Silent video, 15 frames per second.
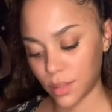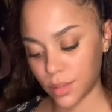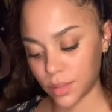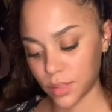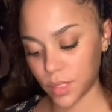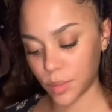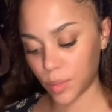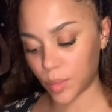
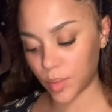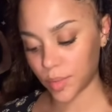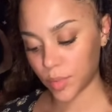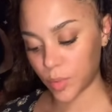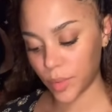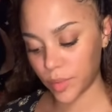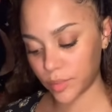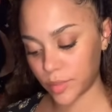So remember the
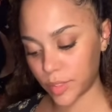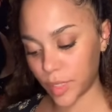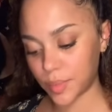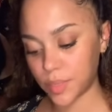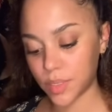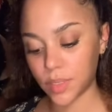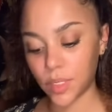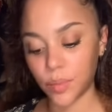Queen of Cups,
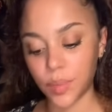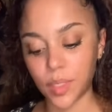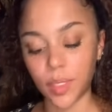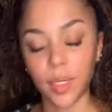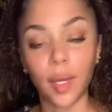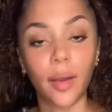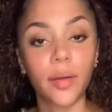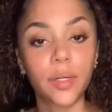this could be a
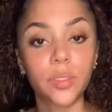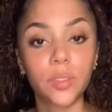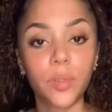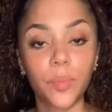character,